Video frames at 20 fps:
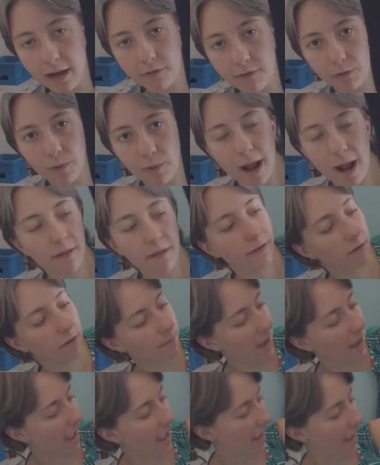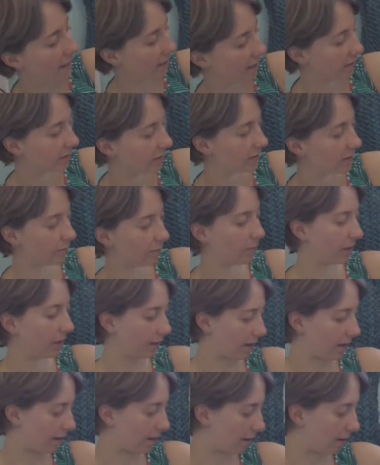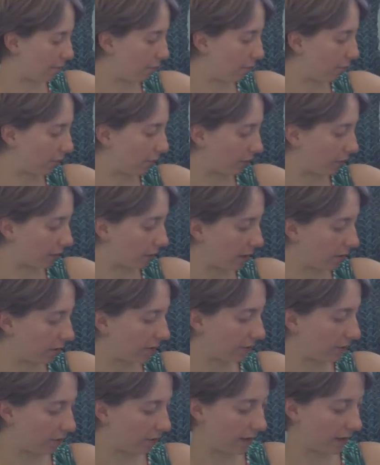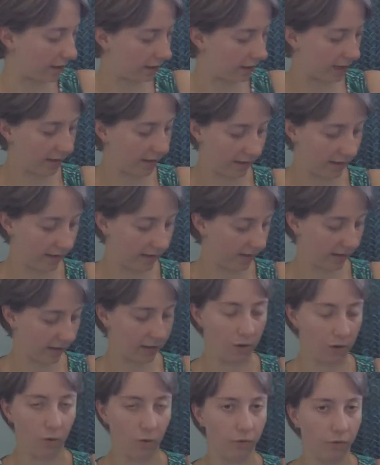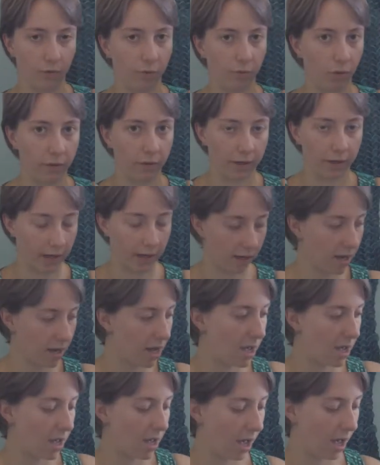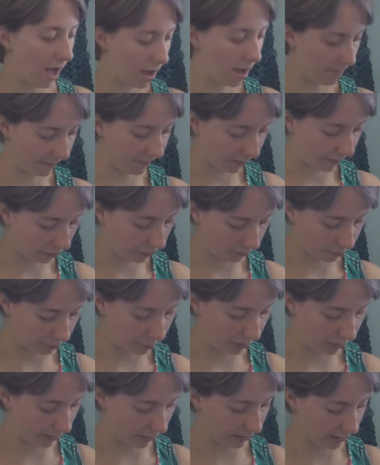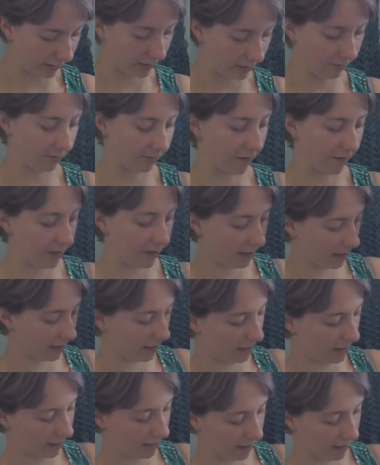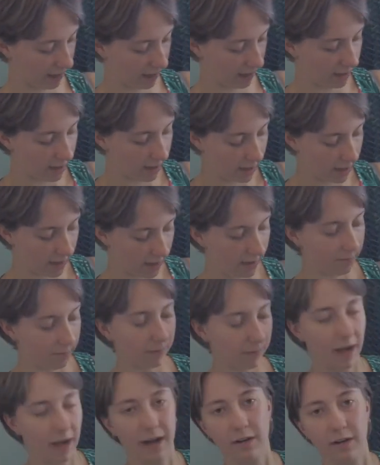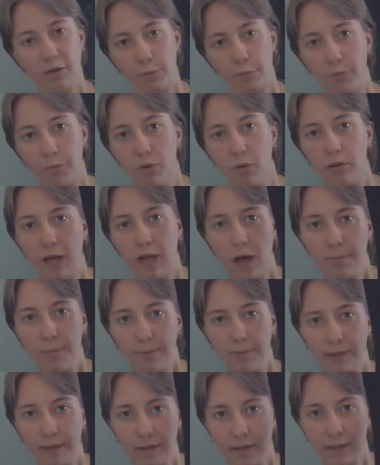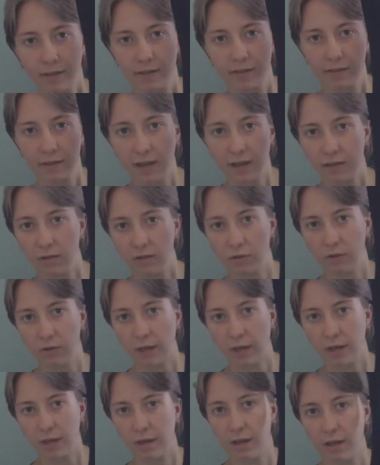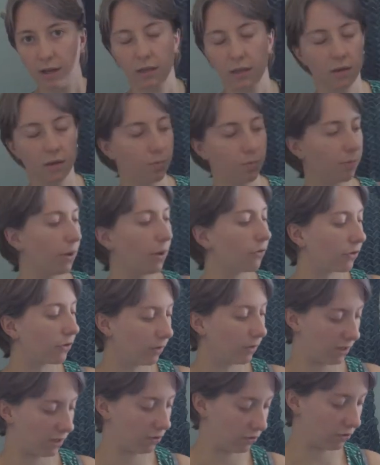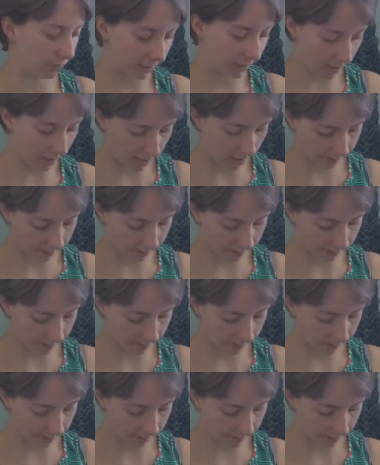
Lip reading: kind of around them has pulled as well, so that there's like no support there. So if you put your feet in here, they kind of just pull up like this, and you don't get the propulsion that you should be